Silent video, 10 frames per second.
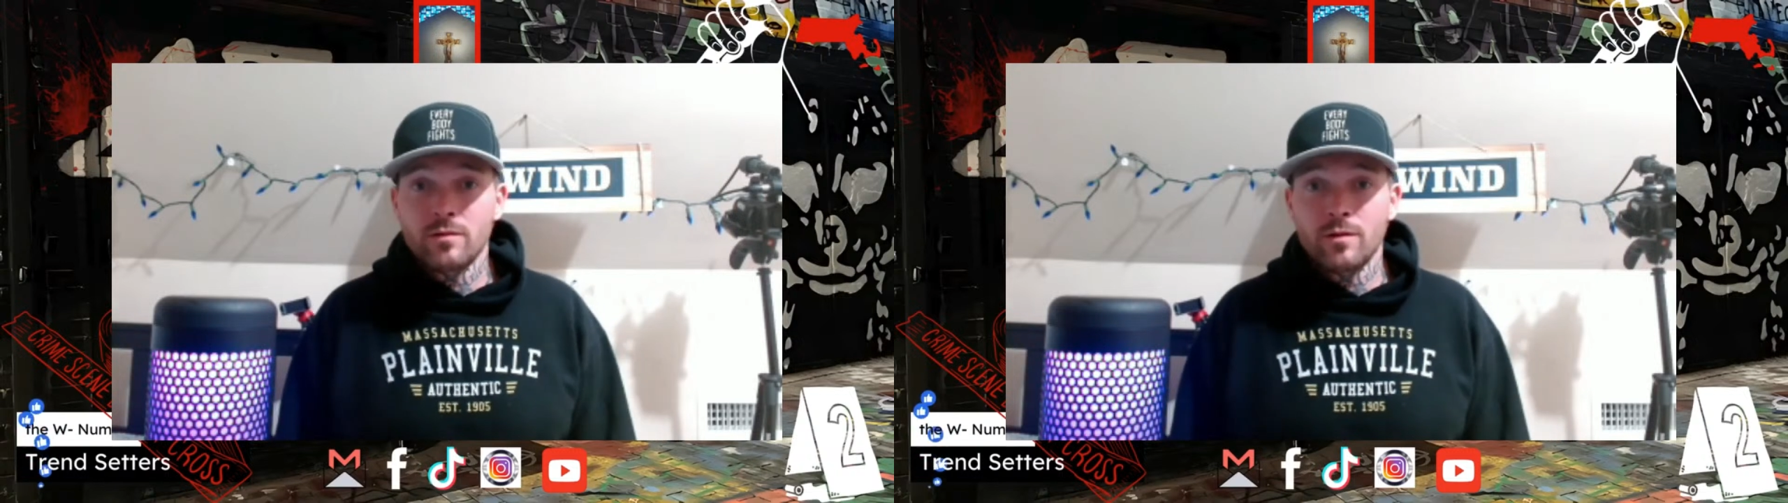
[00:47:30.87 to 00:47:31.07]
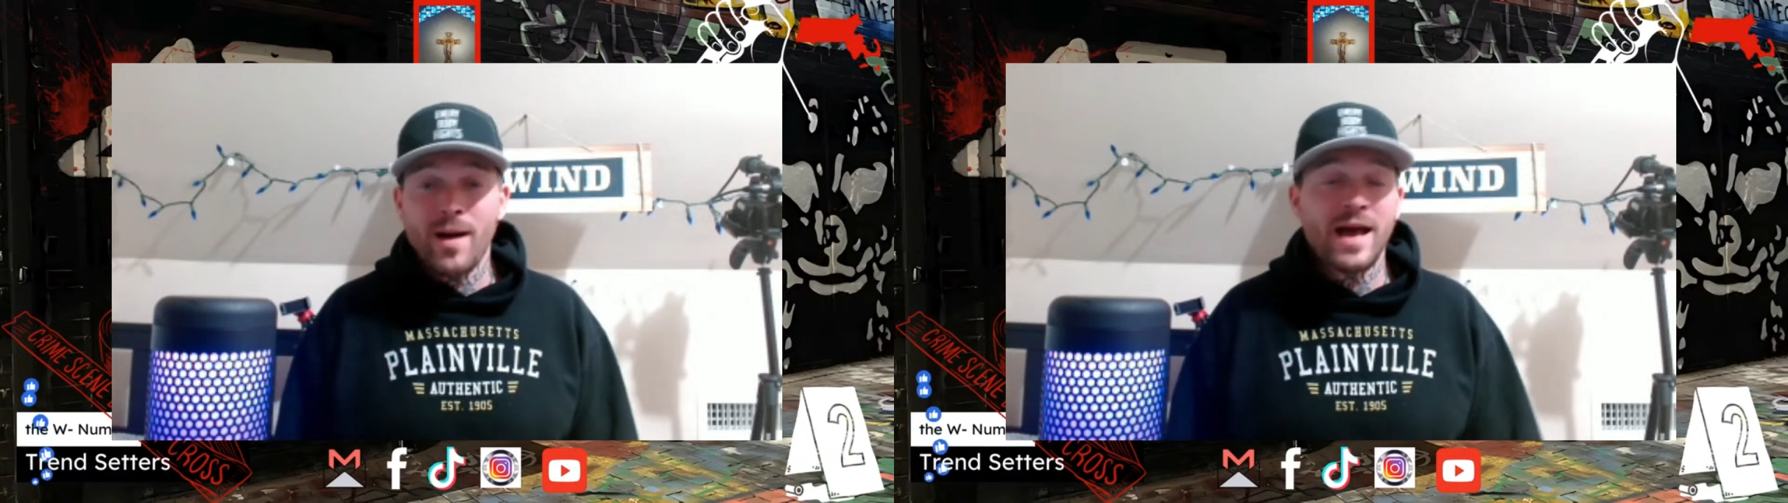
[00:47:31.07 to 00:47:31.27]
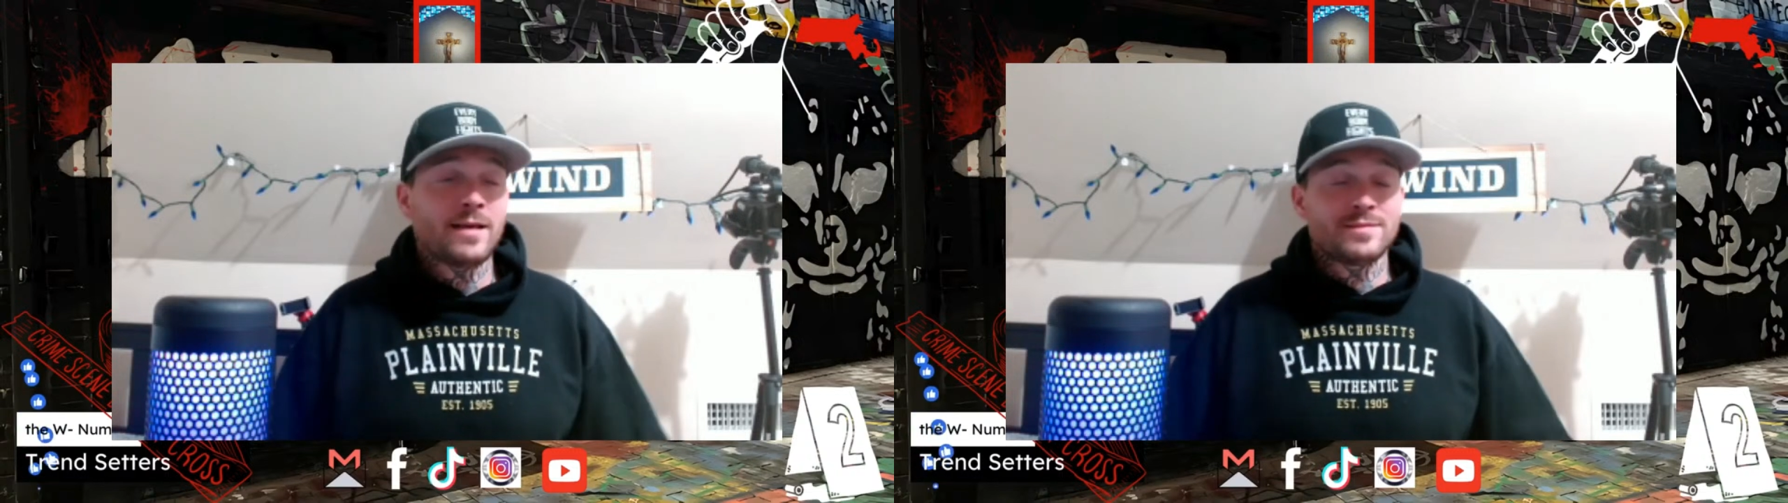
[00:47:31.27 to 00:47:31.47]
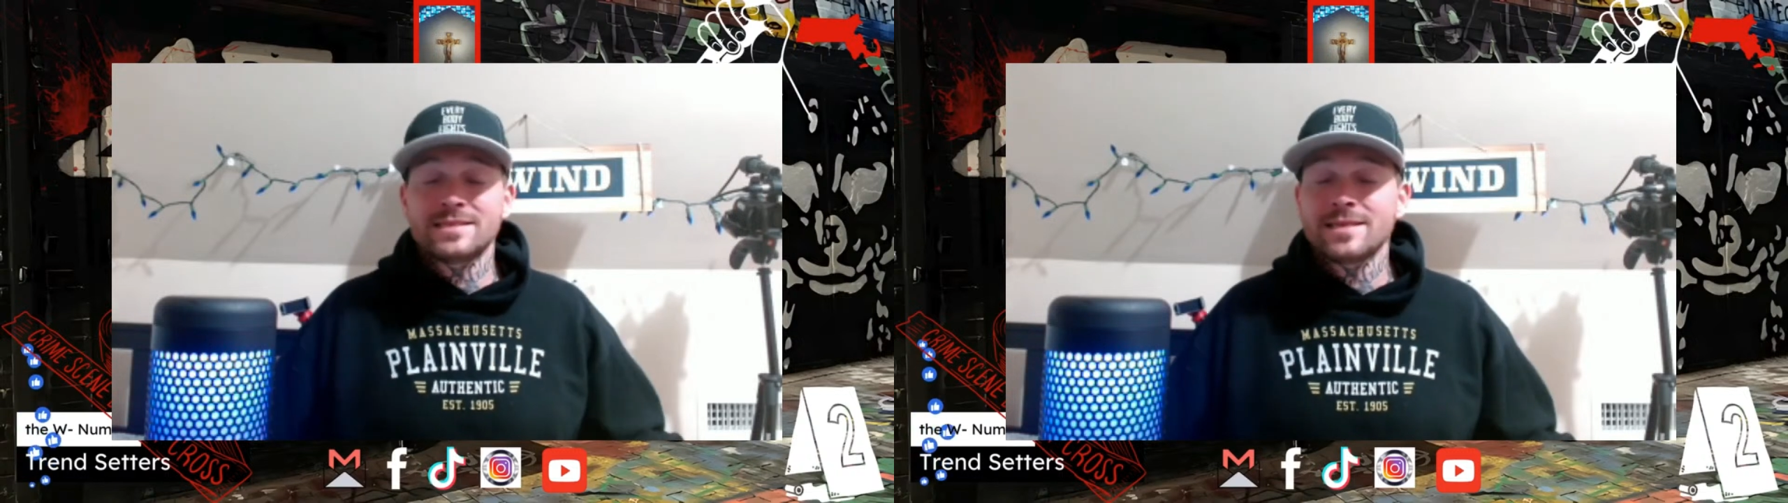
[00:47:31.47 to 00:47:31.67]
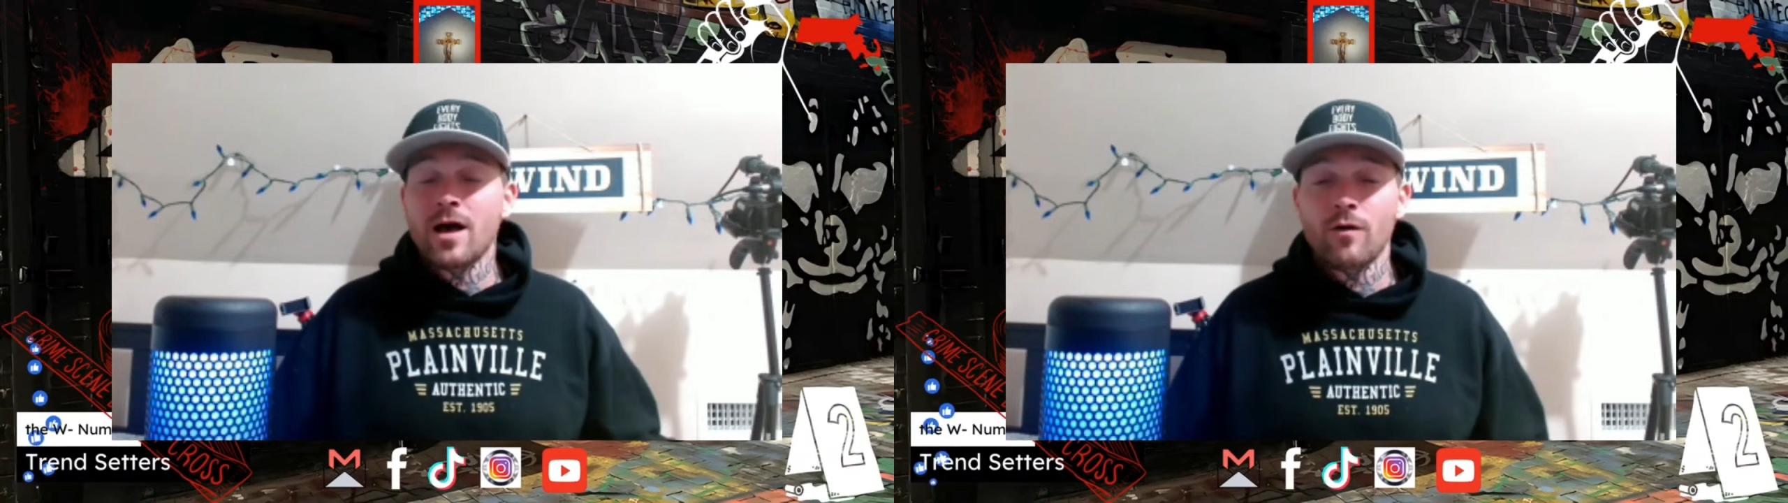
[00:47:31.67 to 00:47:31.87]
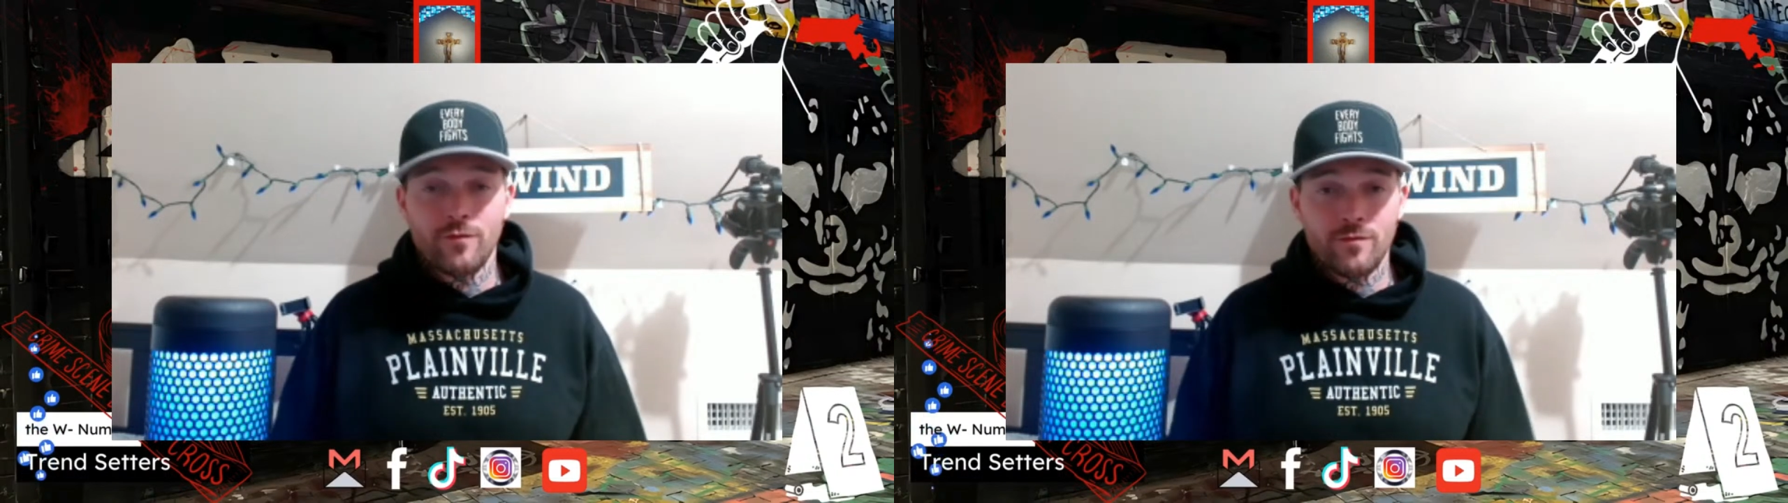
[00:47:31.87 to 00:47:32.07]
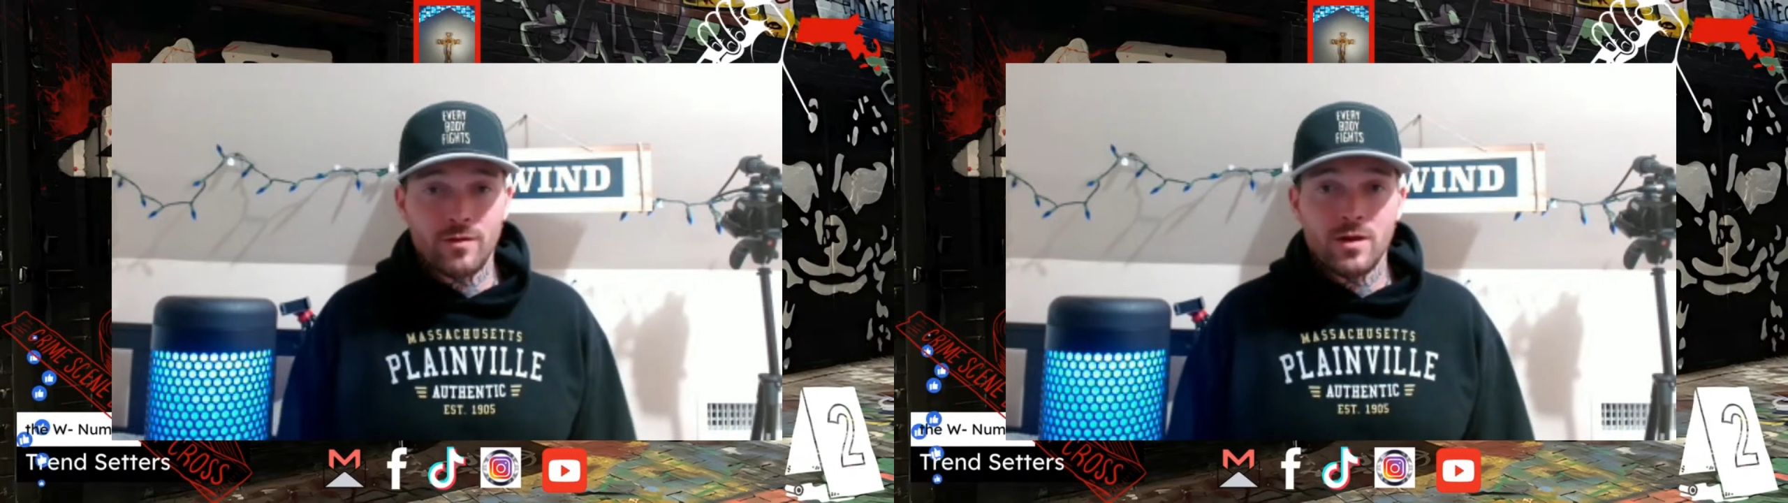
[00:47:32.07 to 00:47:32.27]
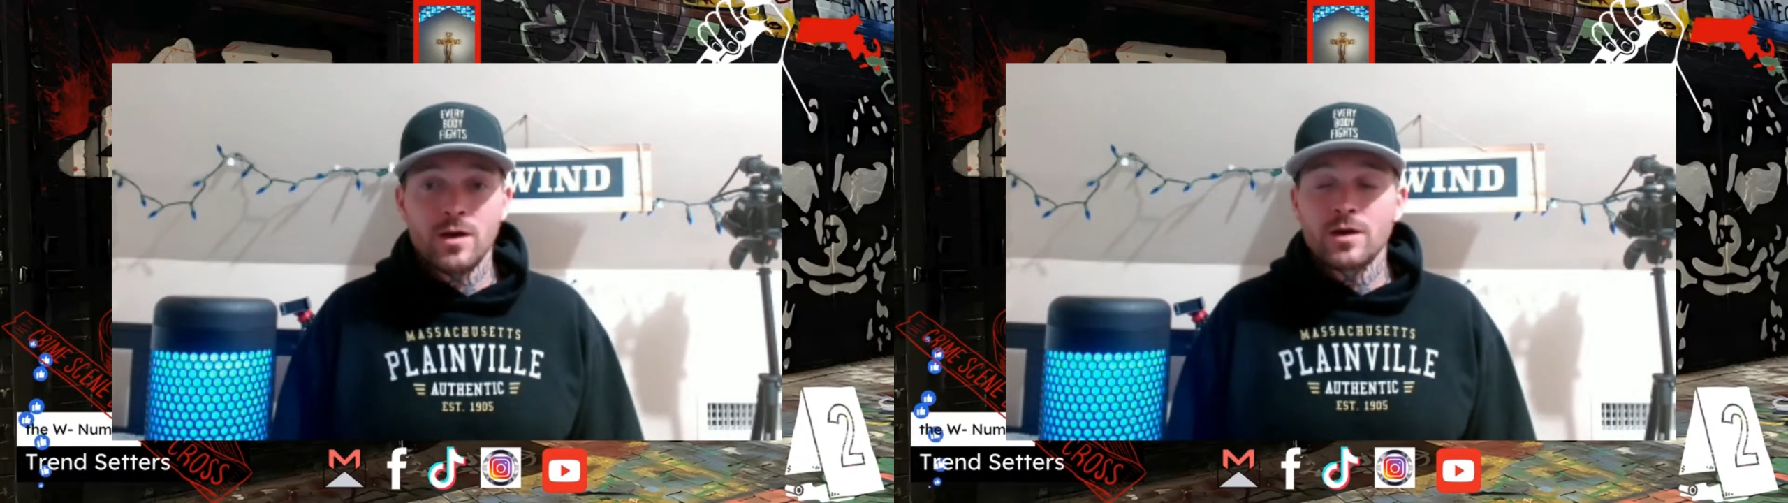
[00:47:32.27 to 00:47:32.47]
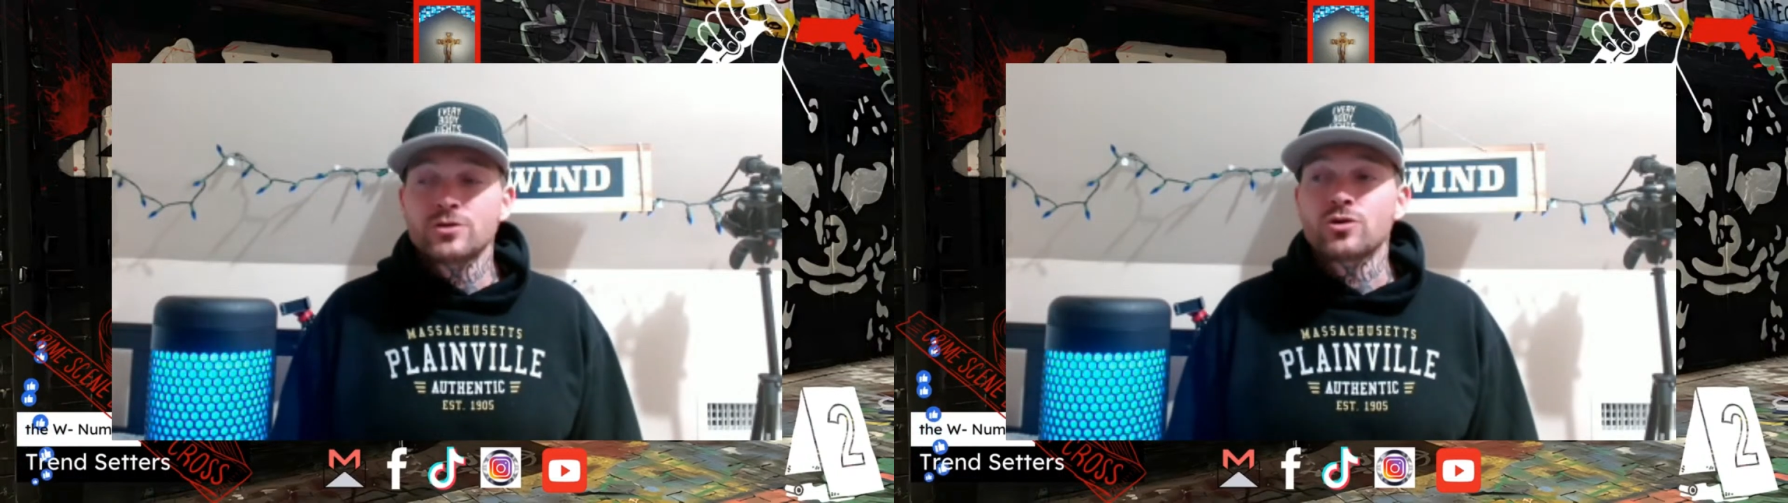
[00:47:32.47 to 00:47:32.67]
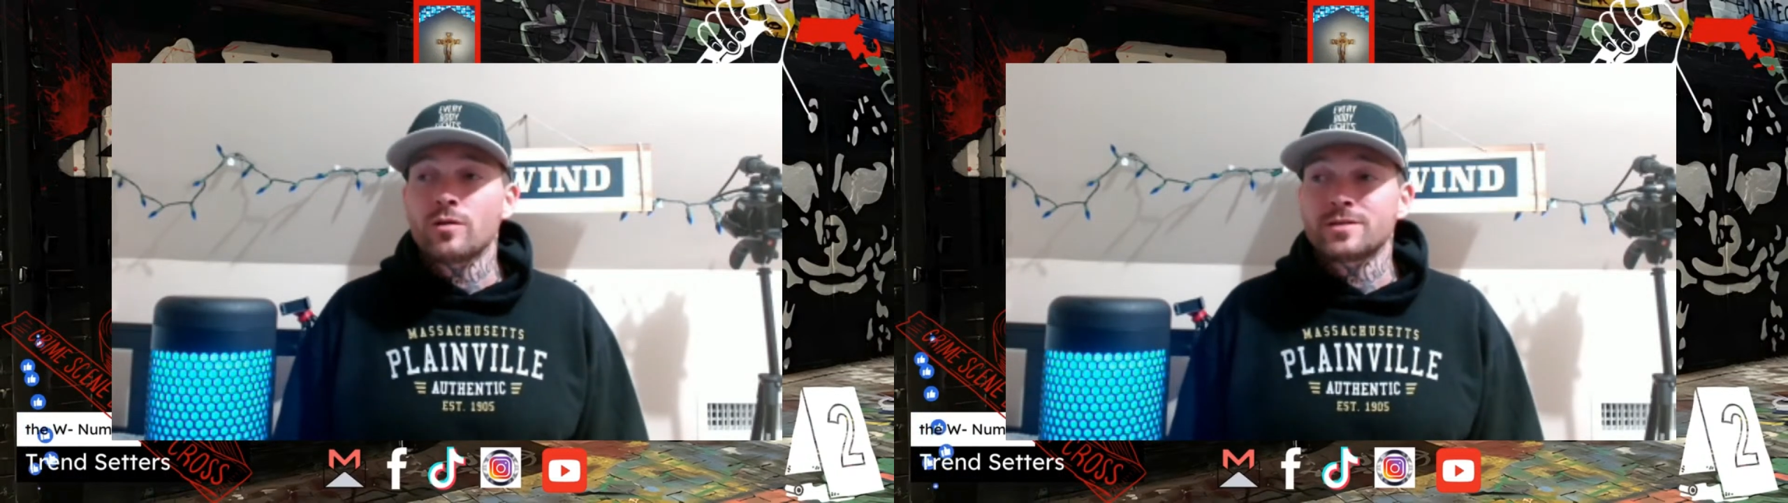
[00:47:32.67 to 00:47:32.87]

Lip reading: by himself. So